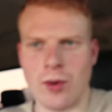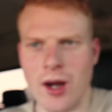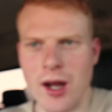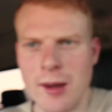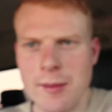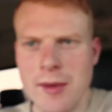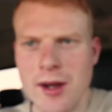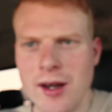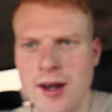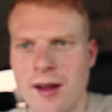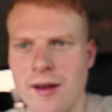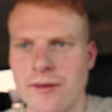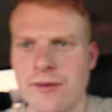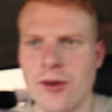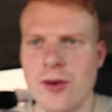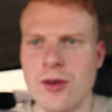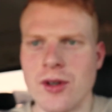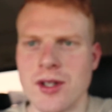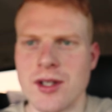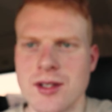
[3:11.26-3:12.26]
why am I not
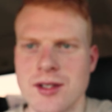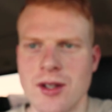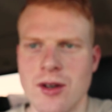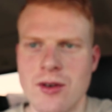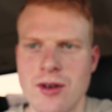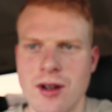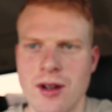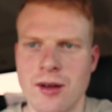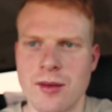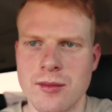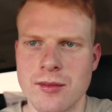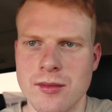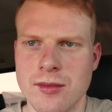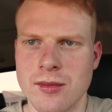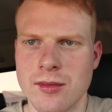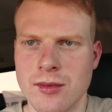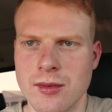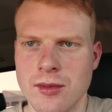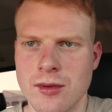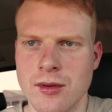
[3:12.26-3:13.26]
focused? Hold up.
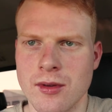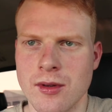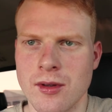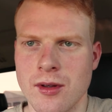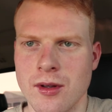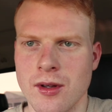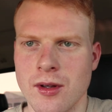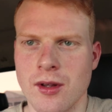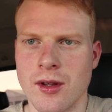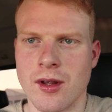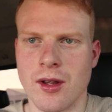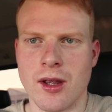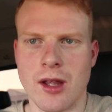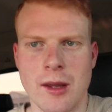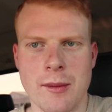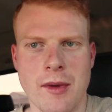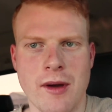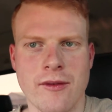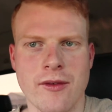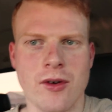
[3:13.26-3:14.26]

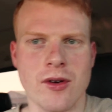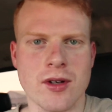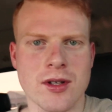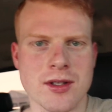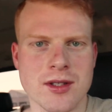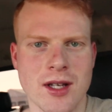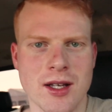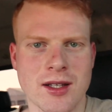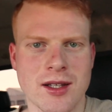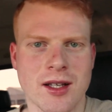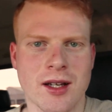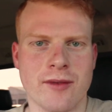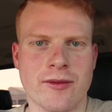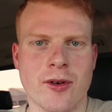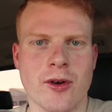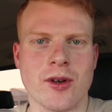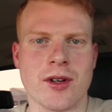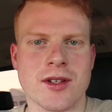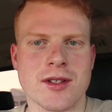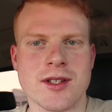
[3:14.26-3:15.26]
Am I focused? I think I'm
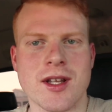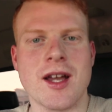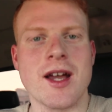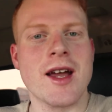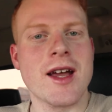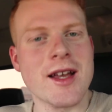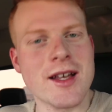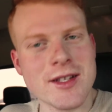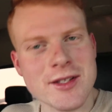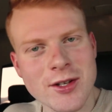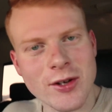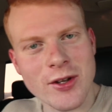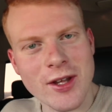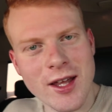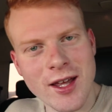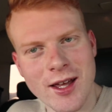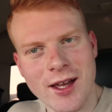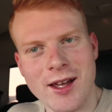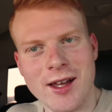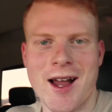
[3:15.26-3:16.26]
focused. So
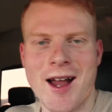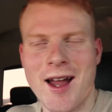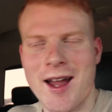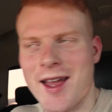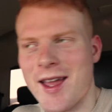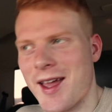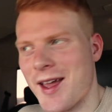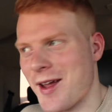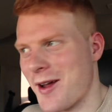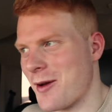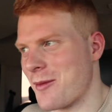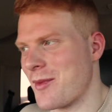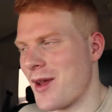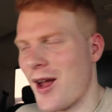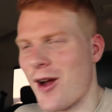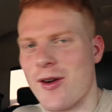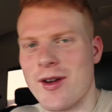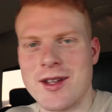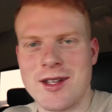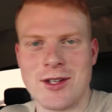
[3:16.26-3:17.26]
yeah, I am
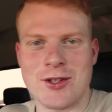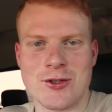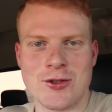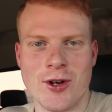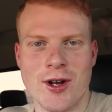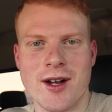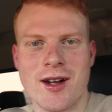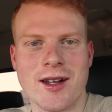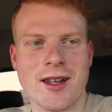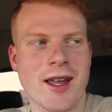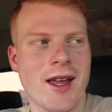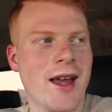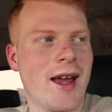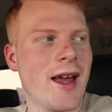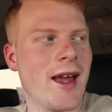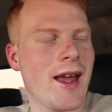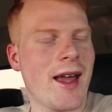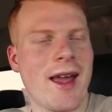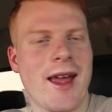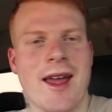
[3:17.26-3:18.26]
now in the truck
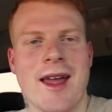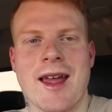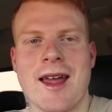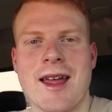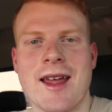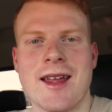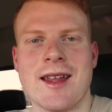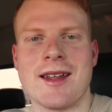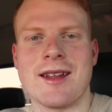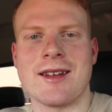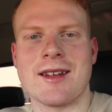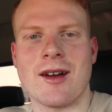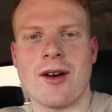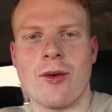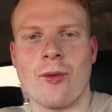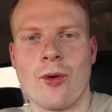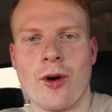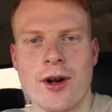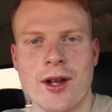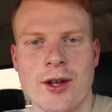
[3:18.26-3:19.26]
and
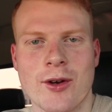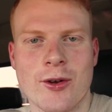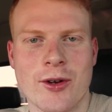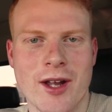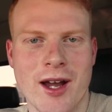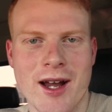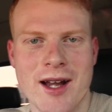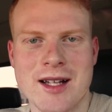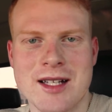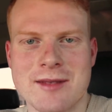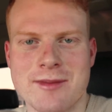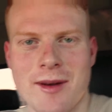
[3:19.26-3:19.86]
working on a hot